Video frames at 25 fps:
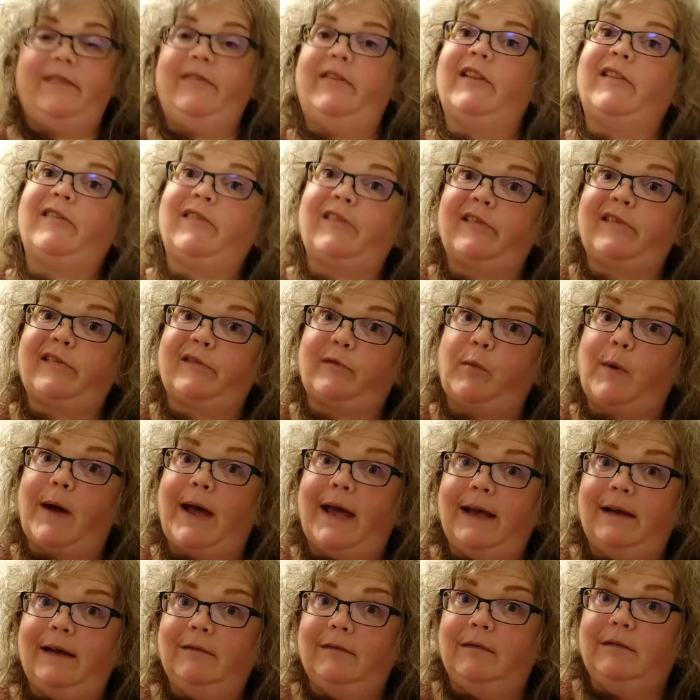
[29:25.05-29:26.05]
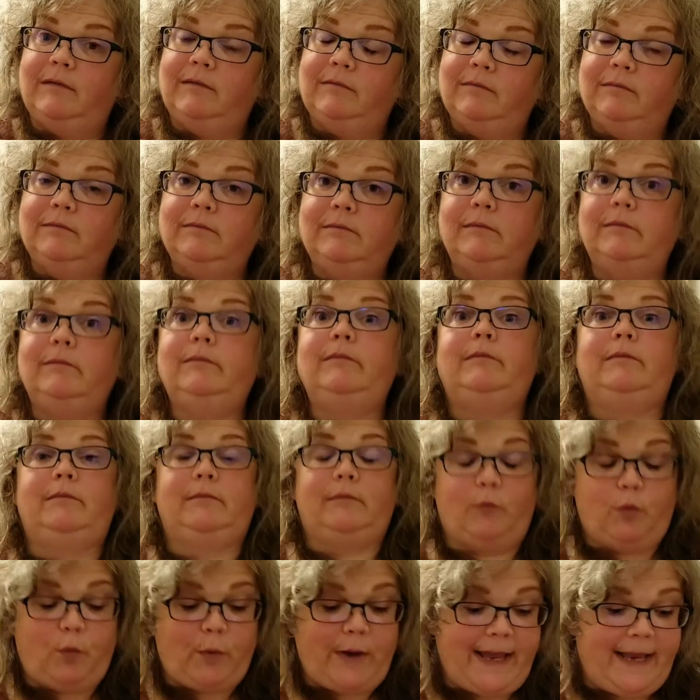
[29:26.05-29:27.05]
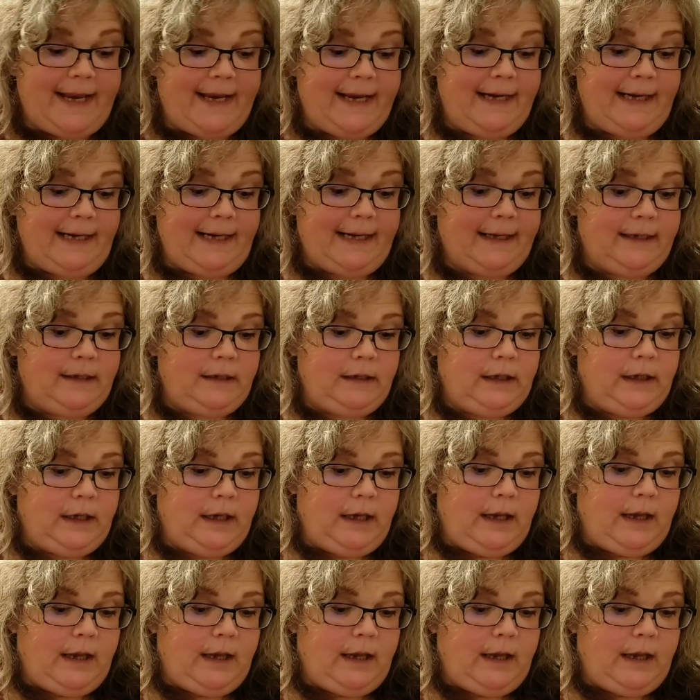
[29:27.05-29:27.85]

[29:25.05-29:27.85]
this is what went in it.